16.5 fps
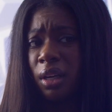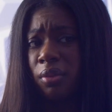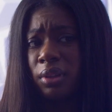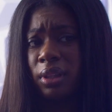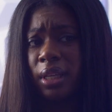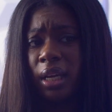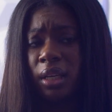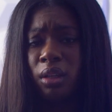
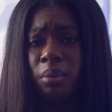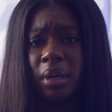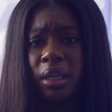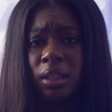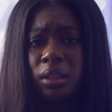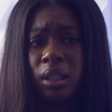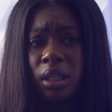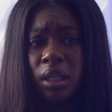Never let
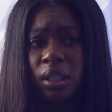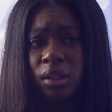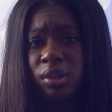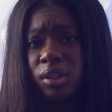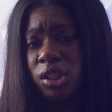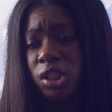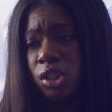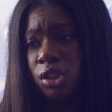nobody think
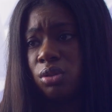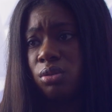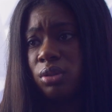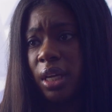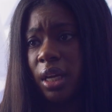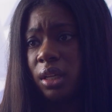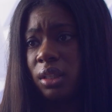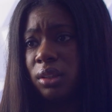or tell
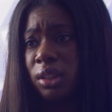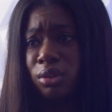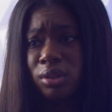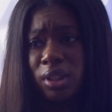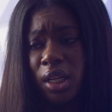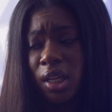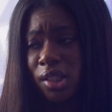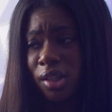you that
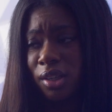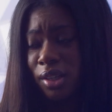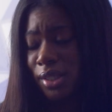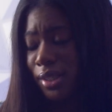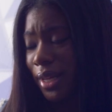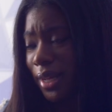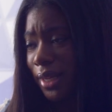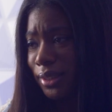nail techs
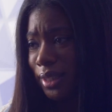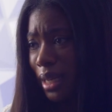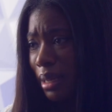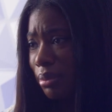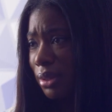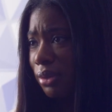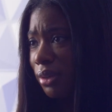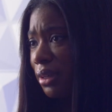are side
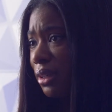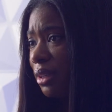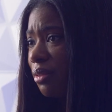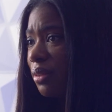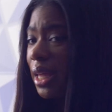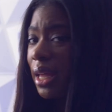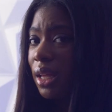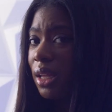jobs or any
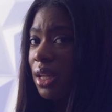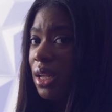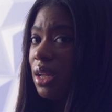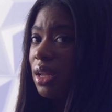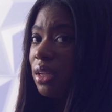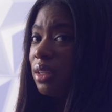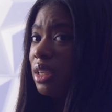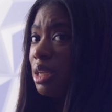of that.
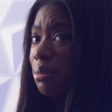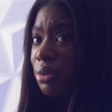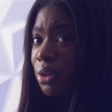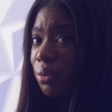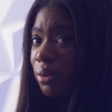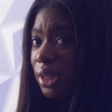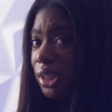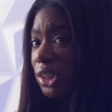Keep
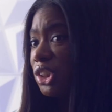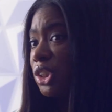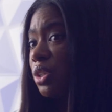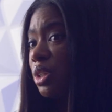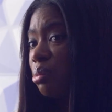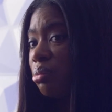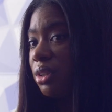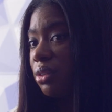going,
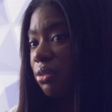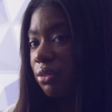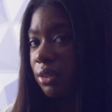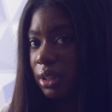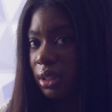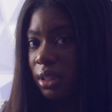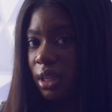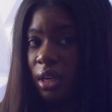show them
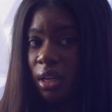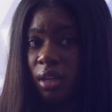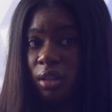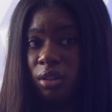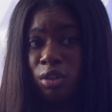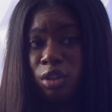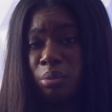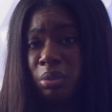different.
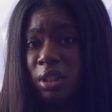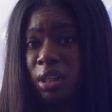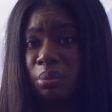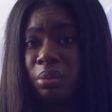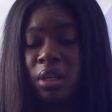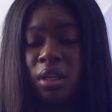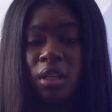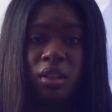You can
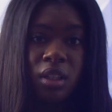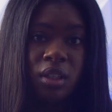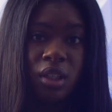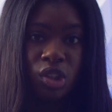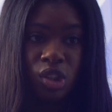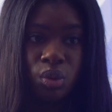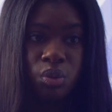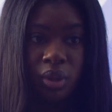become anything
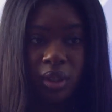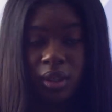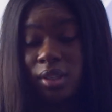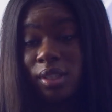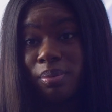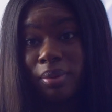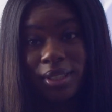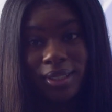that you want,
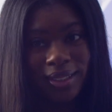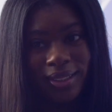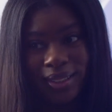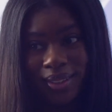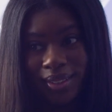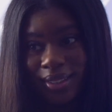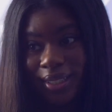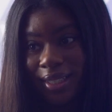especially
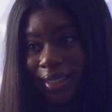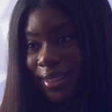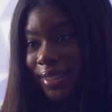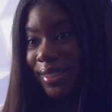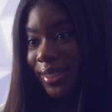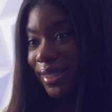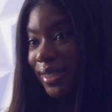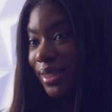nail tech,
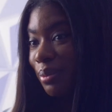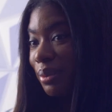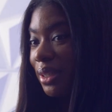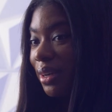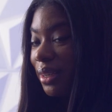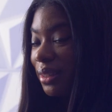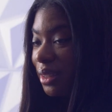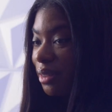because
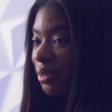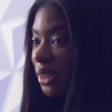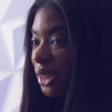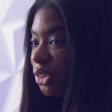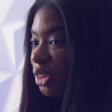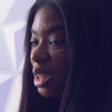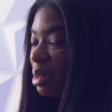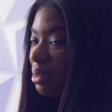we are
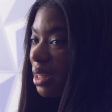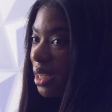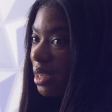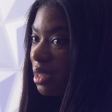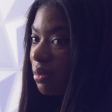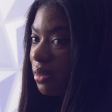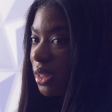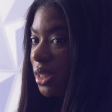living dream
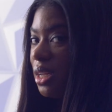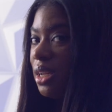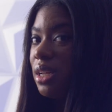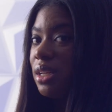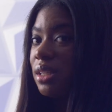lives.